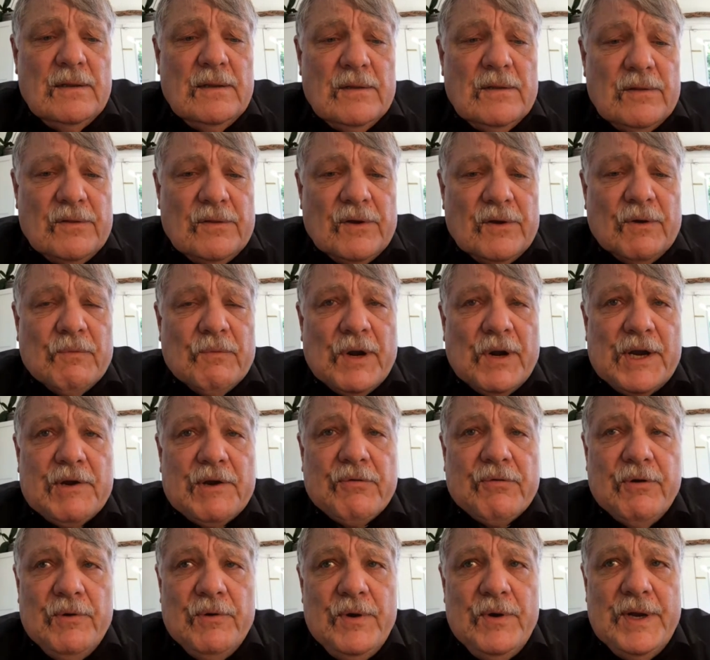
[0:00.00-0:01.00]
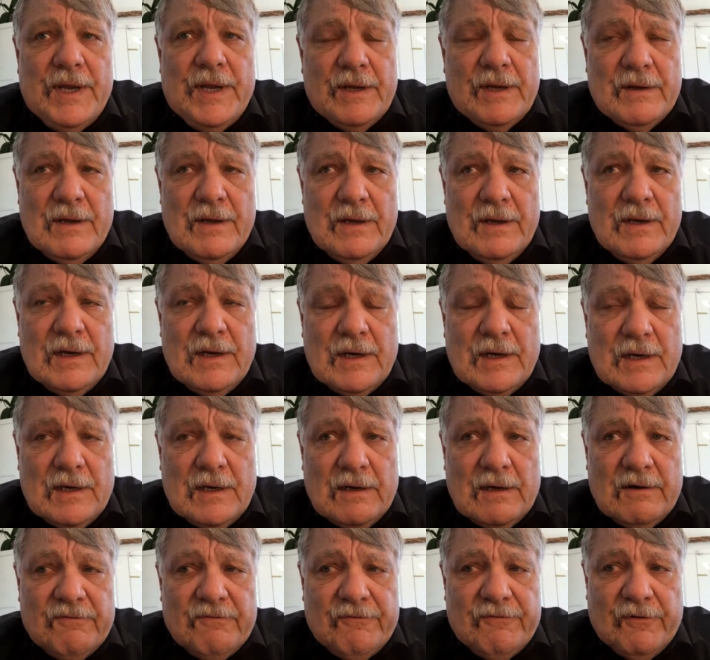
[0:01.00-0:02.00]
they're recruiting
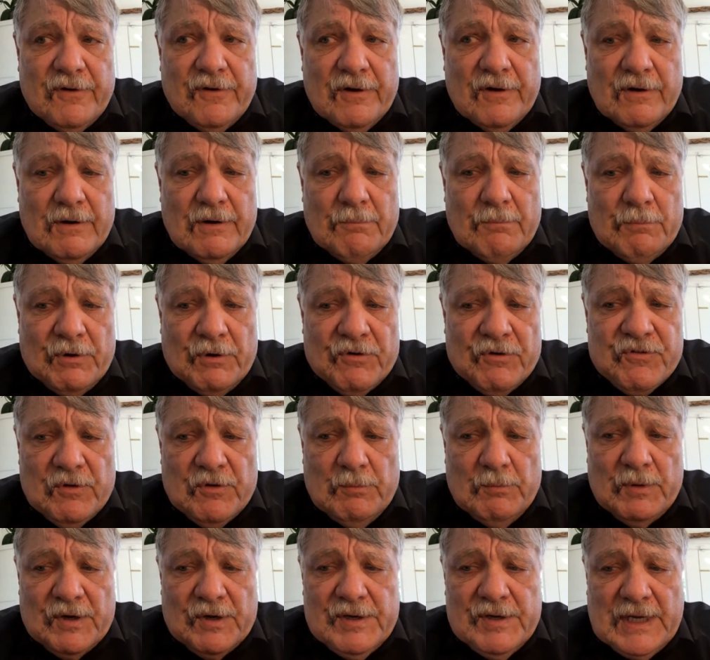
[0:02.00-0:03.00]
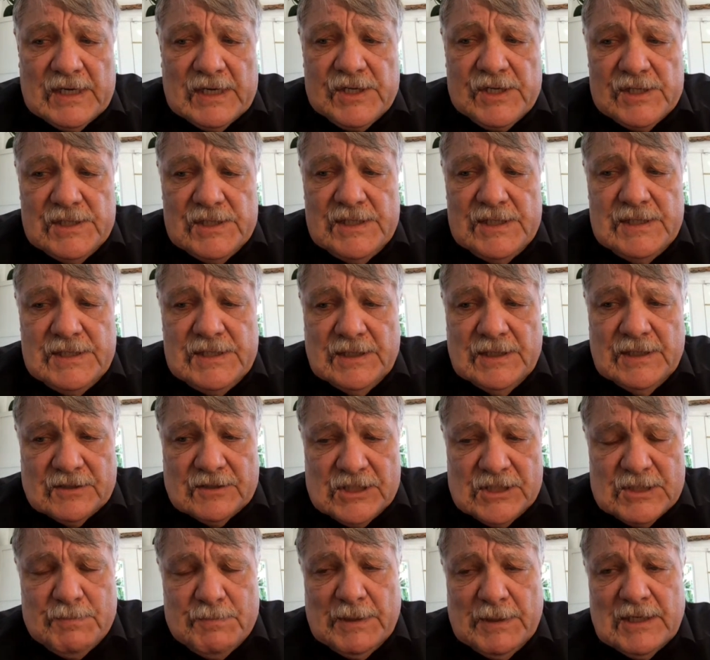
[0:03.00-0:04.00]
for personal protection detail.
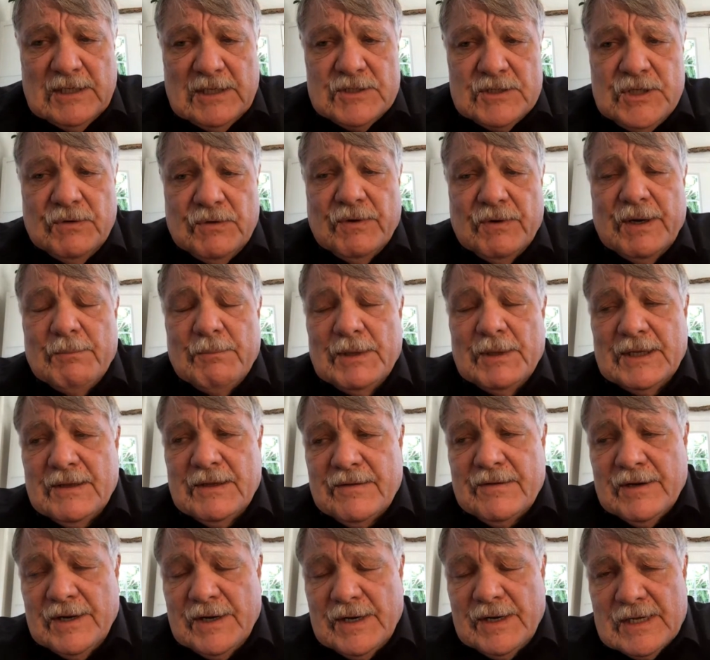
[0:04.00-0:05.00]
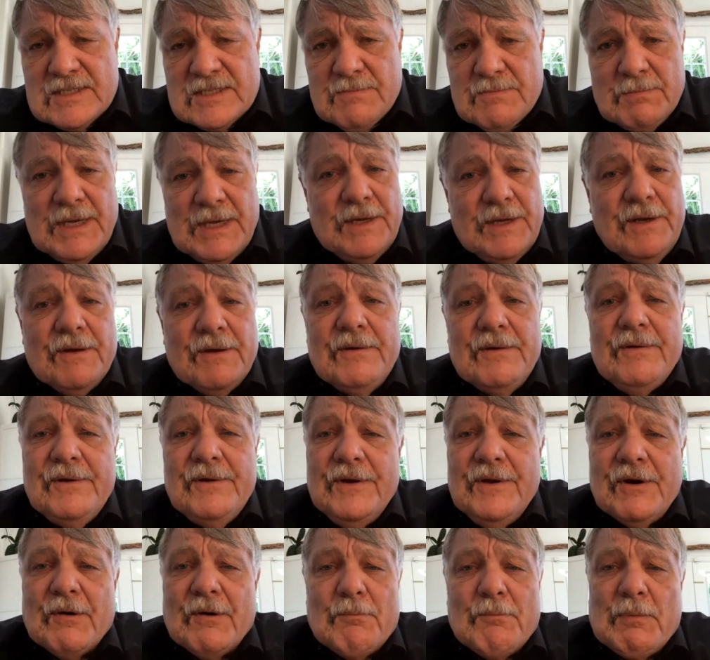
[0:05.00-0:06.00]
Just because you were in the military doesn't mean
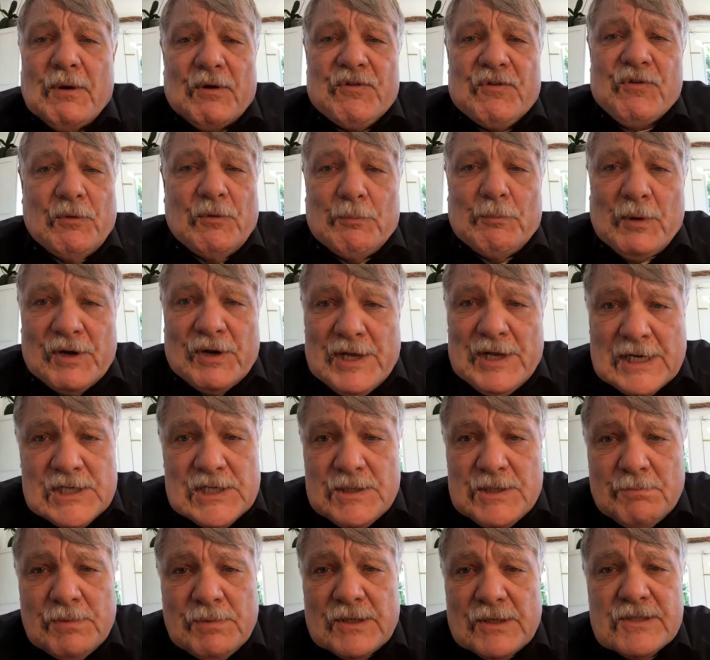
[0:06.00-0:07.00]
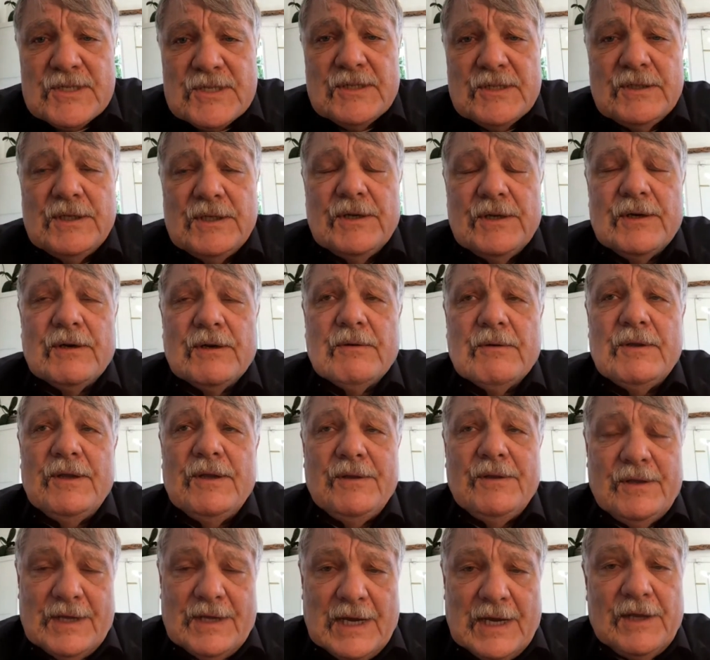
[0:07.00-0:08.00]
you're a personal protection person.
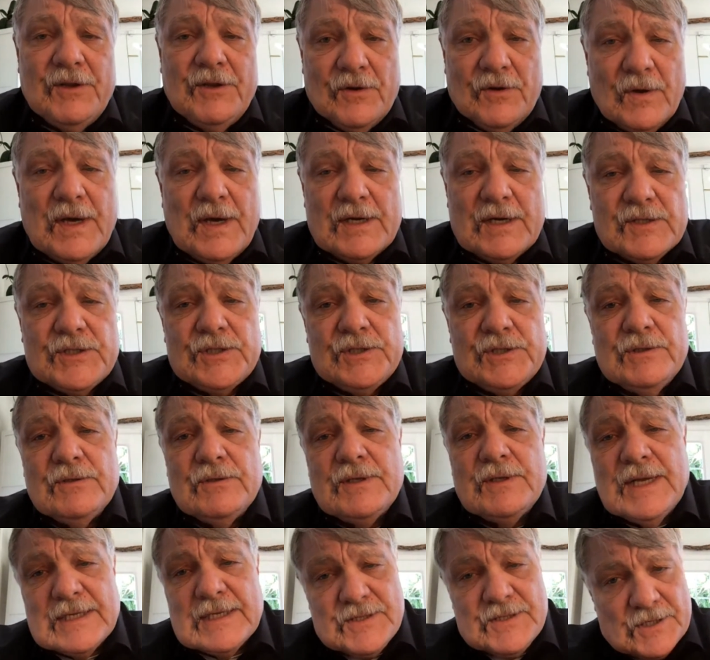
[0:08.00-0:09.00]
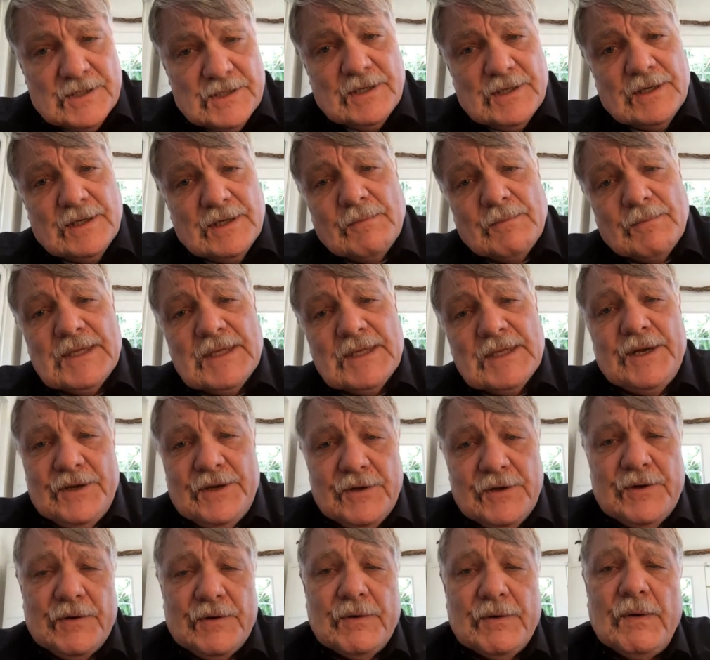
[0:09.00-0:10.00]
Yeah, you know how to shoot. That's good. I'm glad
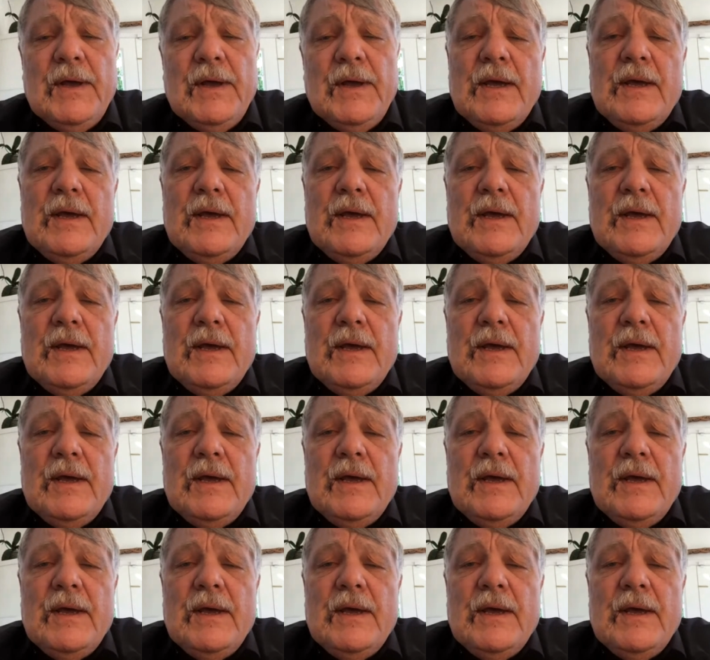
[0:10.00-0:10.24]
you do.